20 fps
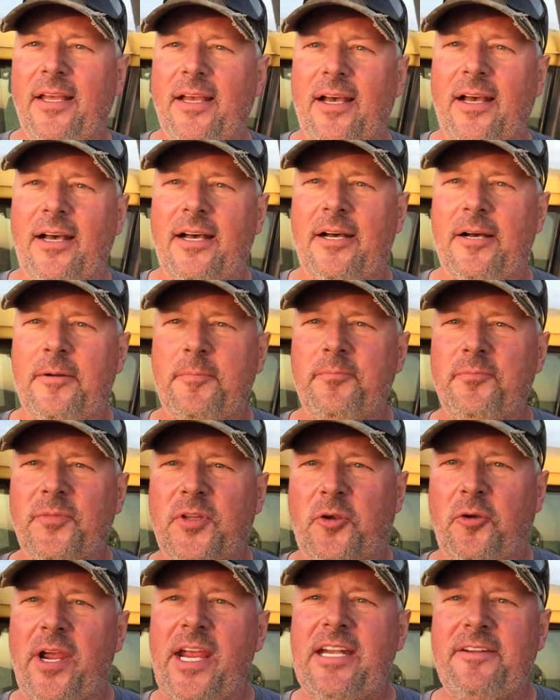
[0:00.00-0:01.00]

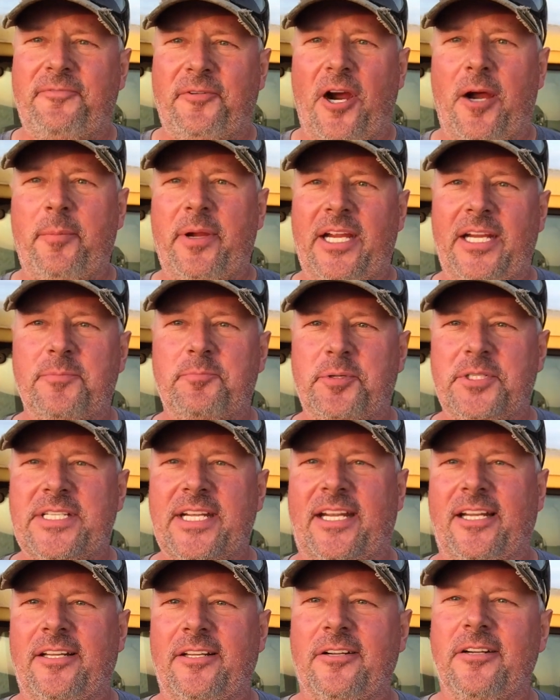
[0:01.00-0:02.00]
Grain farming in
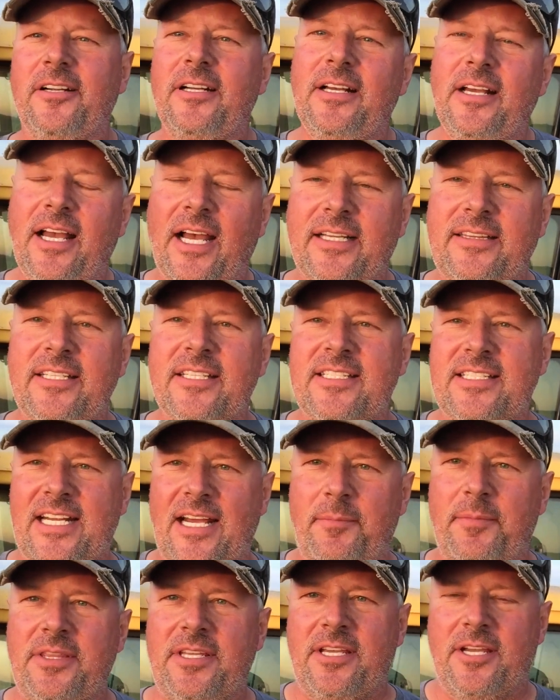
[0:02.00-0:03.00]
particular. At this time of the